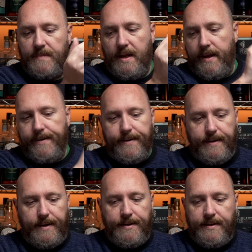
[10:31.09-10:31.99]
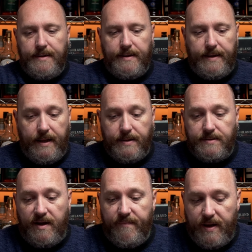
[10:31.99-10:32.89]
and let's
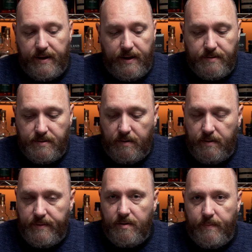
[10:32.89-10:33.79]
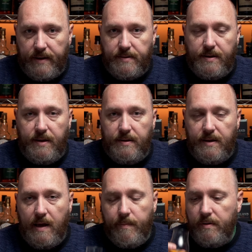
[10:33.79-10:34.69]
dive back in. So let me go back to the
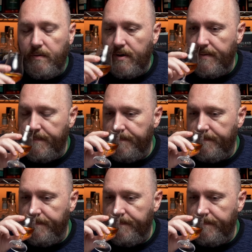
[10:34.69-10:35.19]
Aberlour.